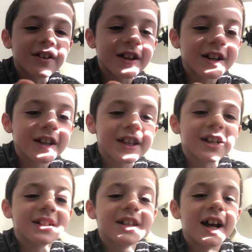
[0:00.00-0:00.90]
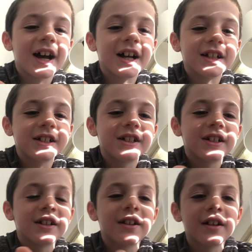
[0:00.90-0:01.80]
you're gonna need to attach
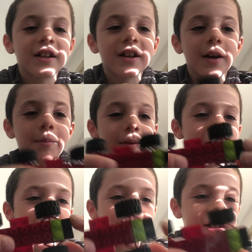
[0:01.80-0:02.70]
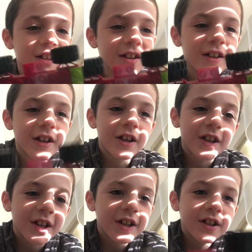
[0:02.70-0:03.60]
a black
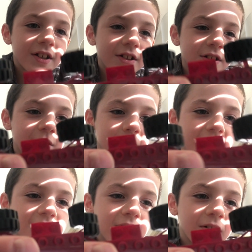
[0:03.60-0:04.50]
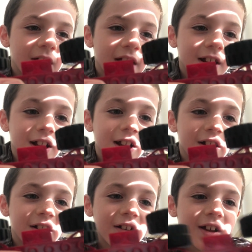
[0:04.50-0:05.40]
two by two right
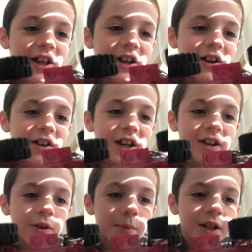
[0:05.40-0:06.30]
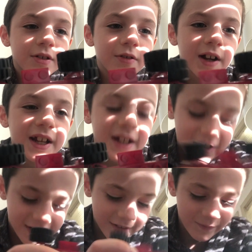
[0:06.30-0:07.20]
here and a green two by two right
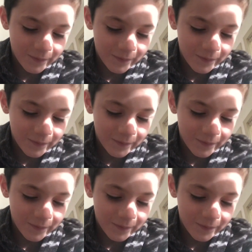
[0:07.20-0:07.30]
here.